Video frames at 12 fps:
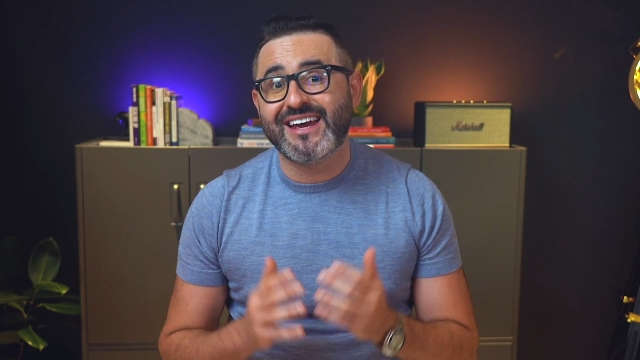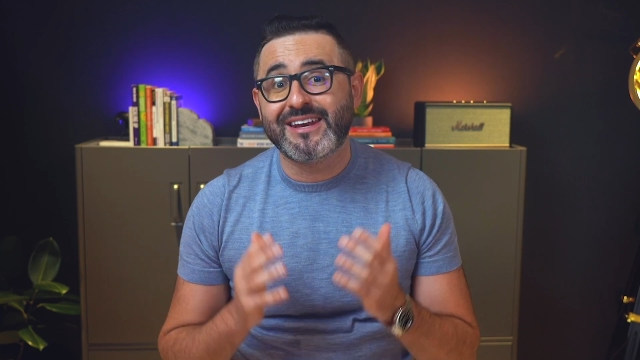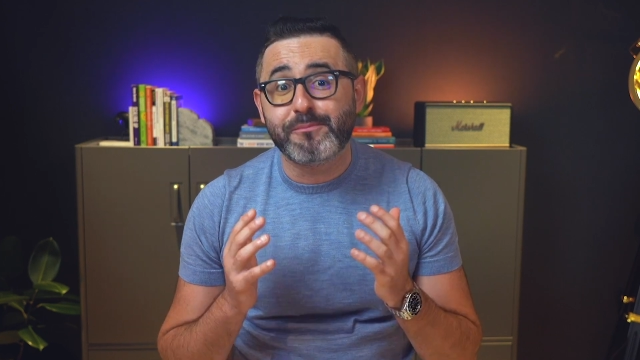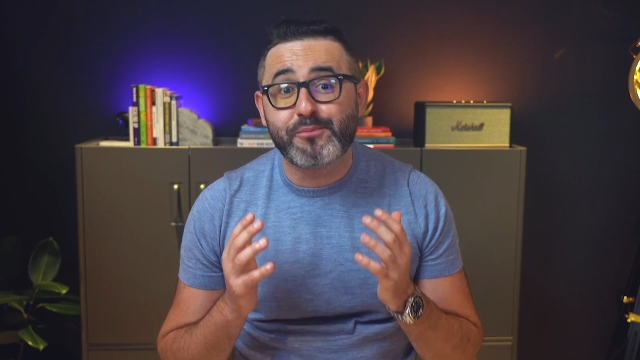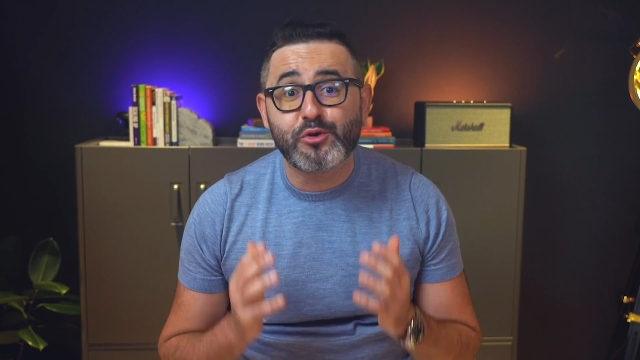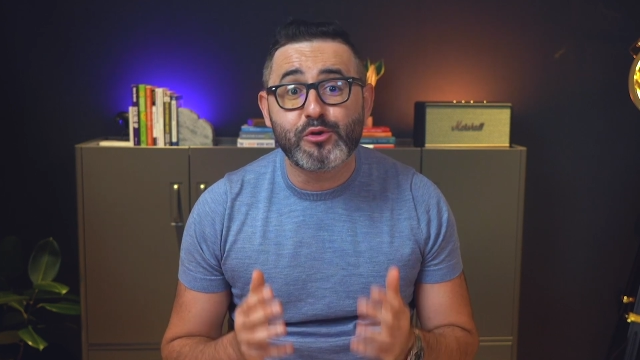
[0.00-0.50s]
and
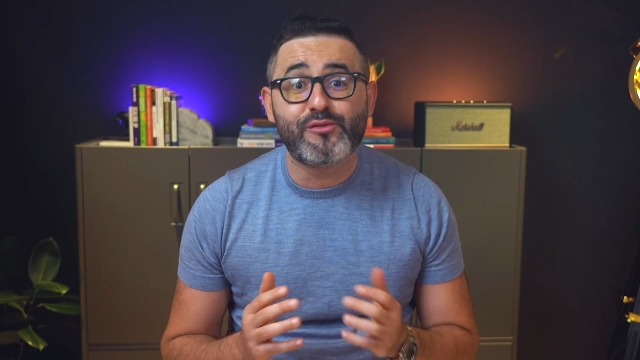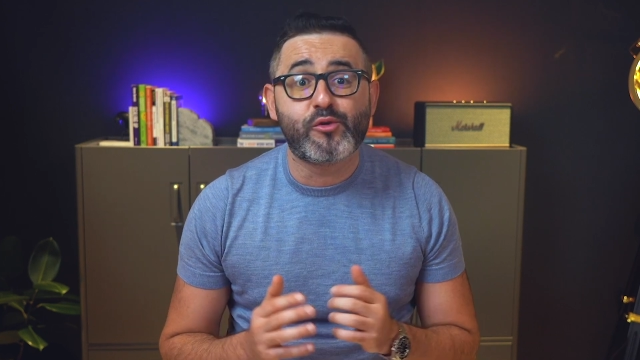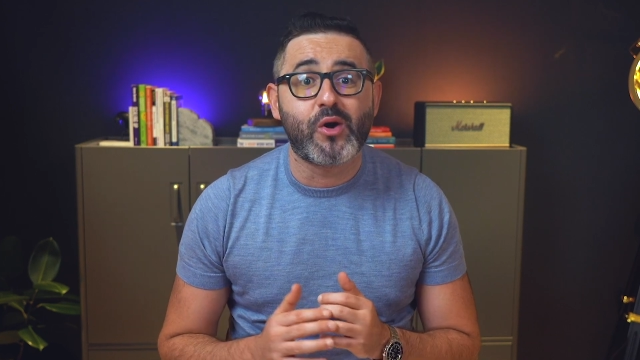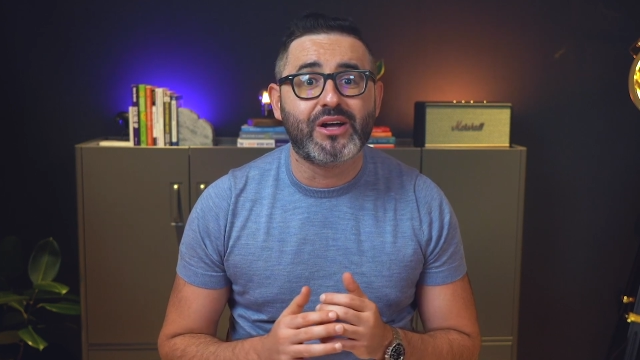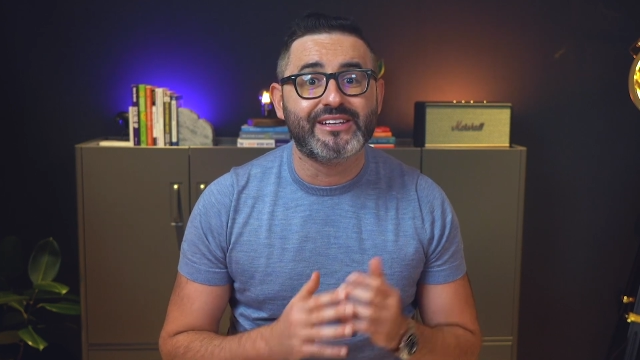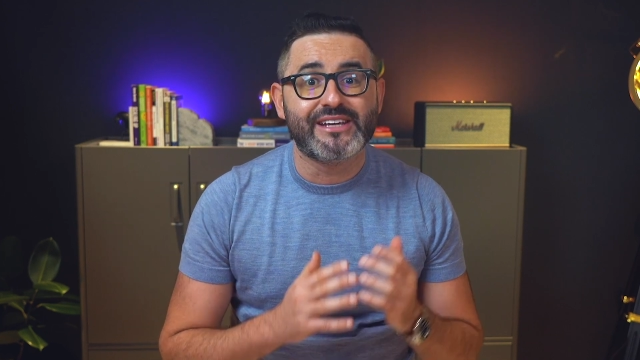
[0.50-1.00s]
improve
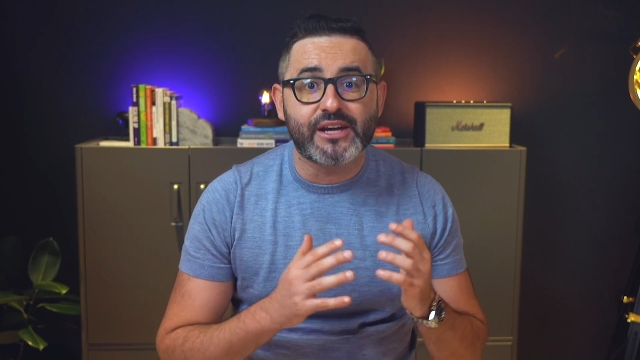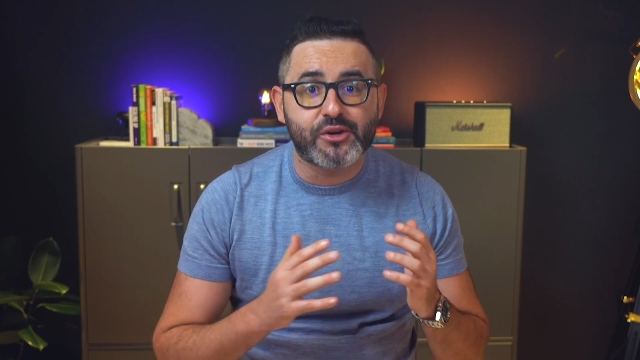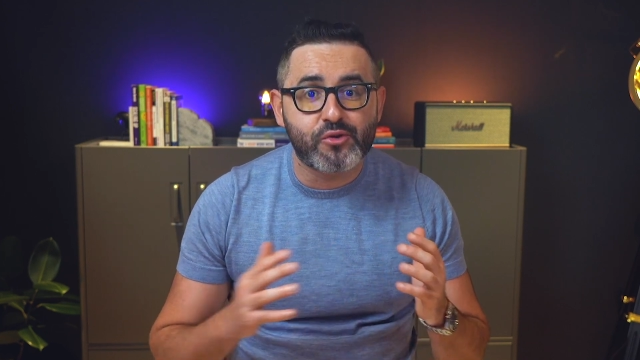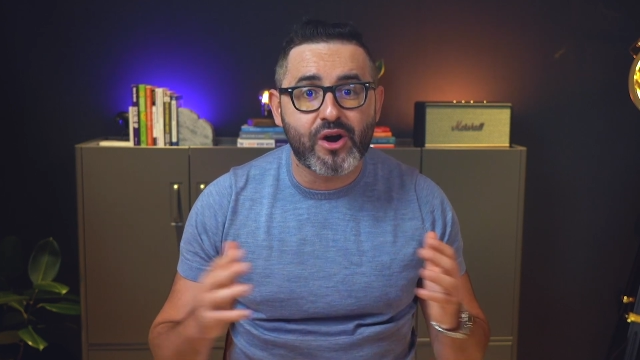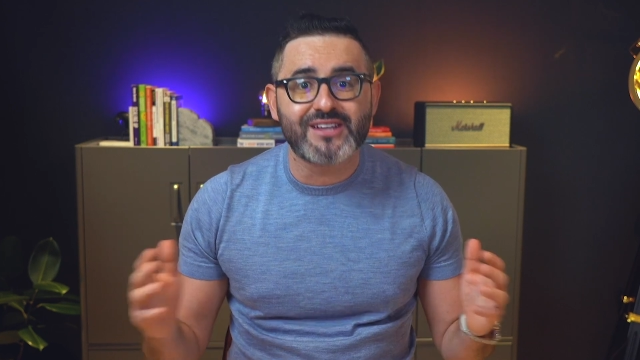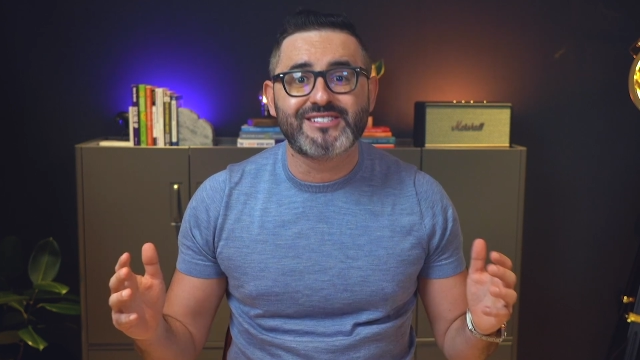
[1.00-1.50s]
quality
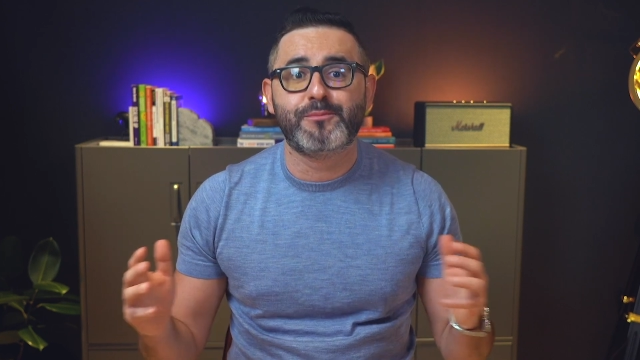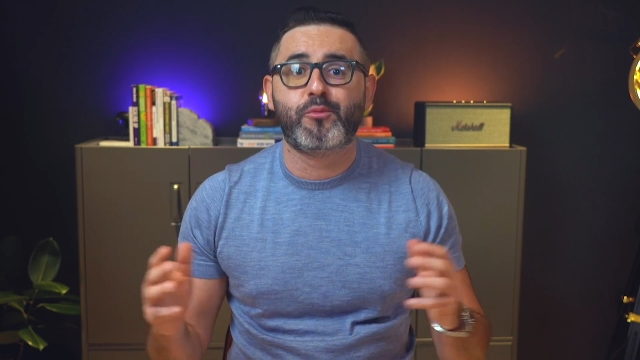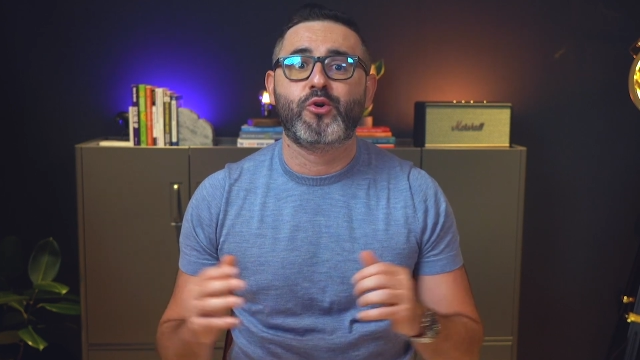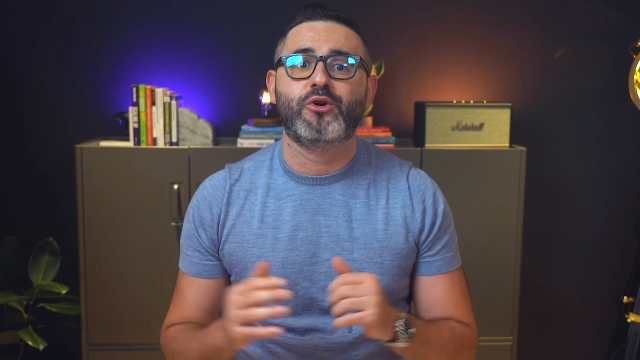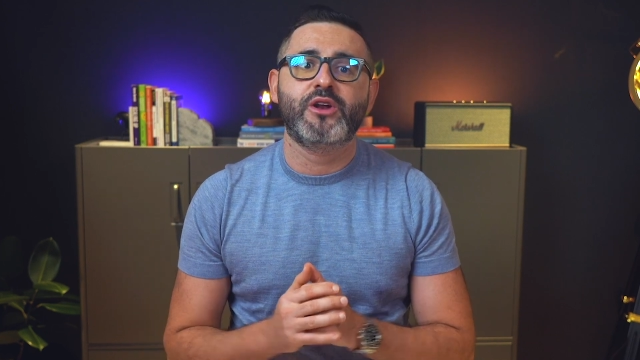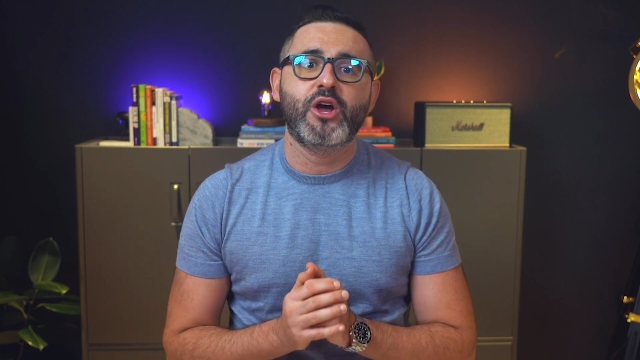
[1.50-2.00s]
across the
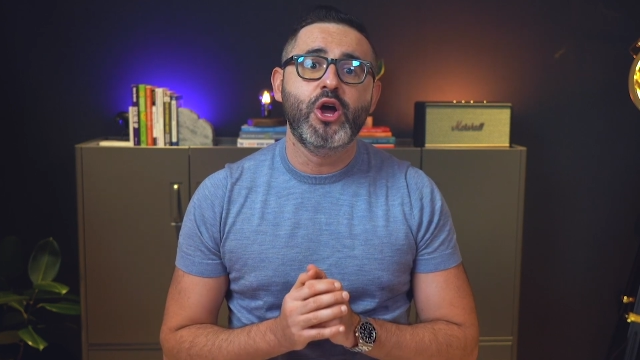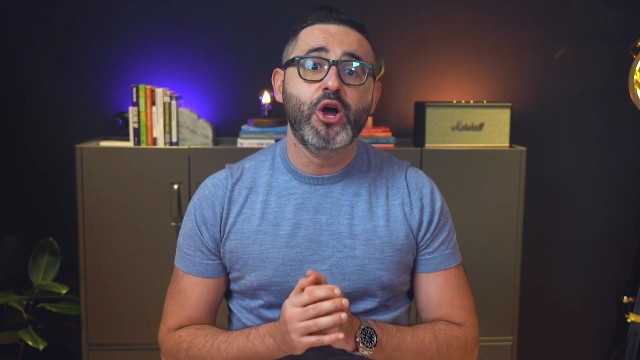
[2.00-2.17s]
board,